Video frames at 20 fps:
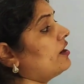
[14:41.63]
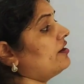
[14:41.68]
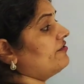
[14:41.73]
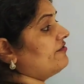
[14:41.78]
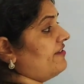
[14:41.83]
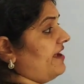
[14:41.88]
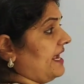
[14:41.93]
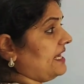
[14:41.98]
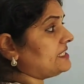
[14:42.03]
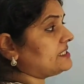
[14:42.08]
a
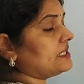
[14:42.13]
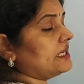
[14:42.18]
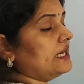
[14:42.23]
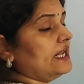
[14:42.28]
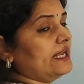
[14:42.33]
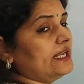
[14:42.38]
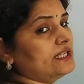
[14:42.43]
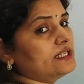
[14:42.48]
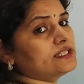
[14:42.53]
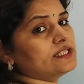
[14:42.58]
convex
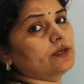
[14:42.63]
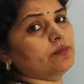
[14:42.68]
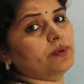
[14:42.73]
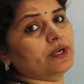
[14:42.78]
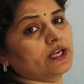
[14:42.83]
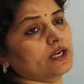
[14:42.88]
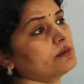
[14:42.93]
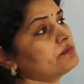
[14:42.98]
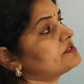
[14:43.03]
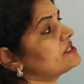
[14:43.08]
lens, it
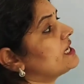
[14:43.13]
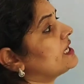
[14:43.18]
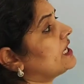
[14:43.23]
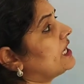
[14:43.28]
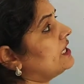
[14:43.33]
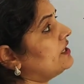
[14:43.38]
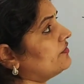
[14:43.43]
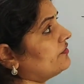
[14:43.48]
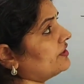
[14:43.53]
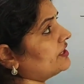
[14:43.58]
becomes a
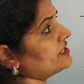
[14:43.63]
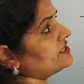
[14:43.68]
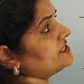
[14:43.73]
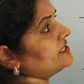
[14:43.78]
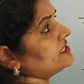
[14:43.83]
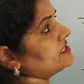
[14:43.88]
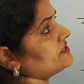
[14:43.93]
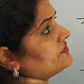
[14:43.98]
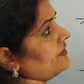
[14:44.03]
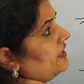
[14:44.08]

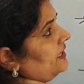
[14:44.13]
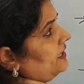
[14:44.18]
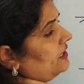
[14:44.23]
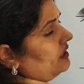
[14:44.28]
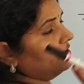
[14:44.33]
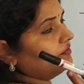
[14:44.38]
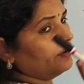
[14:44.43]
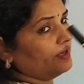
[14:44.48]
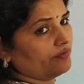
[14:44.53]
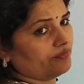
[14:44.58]
converging
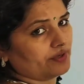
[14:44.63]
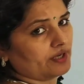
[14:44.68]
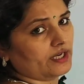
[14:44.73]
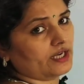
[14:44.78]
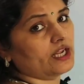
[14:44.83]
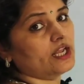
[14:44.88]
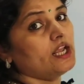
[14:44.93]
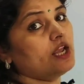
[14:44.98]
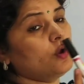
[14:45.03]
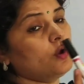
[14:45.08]
spherical
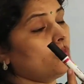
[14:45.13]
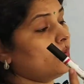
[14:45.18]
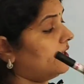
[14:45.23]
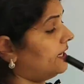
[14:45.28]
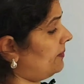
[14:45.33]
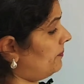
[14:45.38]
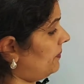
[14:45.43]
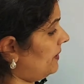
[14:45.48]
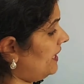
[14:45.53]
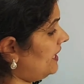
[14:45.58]
wavefront.
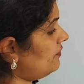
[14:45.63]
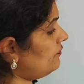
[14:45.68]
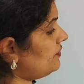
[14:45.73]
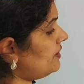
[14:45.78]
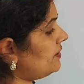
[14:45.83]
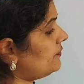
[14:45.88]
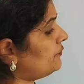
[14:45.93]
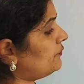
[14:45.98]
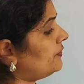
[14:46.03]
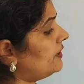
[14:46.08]
When a plane
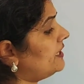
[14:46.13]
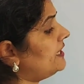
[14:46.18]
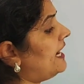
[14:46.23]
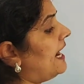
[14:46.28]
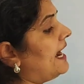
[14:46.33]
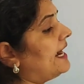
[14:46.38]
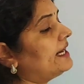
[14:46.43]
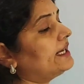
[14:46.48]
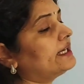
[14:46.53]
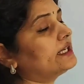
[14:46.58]
wavefront
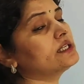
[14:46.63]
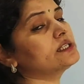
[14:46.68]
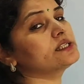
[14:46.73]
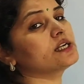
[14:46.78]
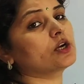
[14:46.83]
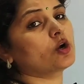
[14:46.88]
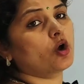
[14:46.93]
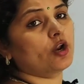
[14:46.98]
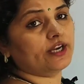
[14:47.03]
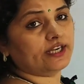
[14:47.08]

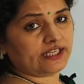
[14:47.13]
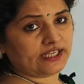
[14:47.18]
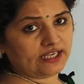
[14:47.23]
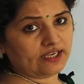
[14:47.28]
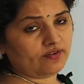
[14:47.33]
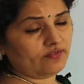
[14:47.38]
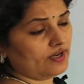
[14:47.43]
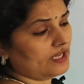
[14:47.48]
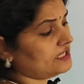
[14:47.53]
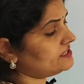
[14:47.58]
enters a
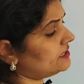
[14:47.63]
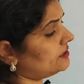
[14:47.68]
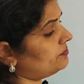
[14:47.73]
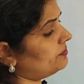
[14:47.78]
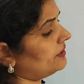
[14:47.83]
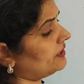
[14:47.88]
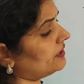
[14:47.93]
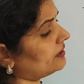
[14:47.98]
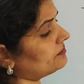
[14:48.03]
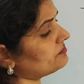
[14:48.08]
concave lens,
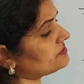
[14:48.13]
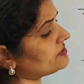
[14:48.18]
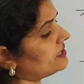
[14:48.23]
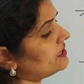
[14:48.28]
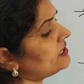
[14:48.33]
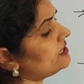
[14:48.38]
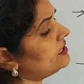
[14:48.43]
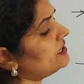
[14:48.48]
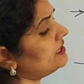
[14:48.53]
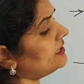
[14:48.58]
it becomes
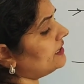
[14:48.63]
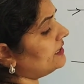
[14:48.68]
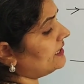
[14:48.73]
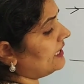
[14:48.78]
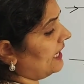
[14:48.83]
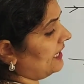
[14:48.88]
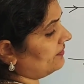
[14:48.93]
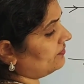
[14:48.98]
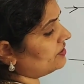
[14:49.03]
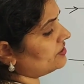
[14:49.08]
a
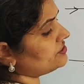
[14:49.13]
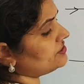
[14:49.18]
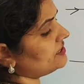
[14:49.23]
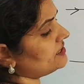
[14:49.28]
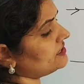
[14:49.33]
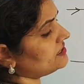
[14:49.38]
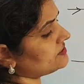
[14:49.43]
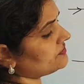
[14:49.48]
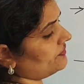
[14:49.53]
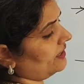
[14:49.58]

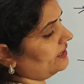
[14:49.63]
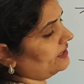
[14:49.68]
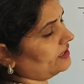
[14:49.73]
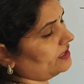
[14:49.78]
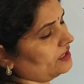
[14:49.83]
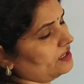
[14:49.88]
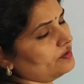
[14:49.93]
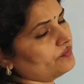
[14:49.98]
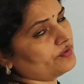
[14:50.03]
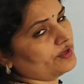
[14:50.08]
diverging
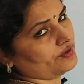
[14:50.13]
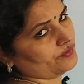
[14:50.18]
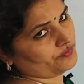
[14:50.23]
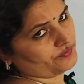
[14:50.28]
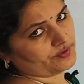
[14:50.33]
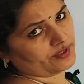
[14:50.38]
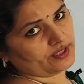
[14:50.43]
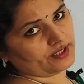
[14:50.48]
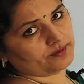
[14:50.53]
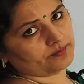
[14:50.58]
spherical
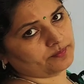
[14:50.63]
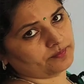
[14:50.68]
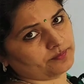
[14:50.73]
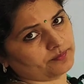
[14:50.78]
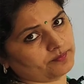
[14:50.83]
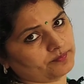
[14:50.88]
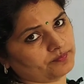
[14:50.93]
wavefront.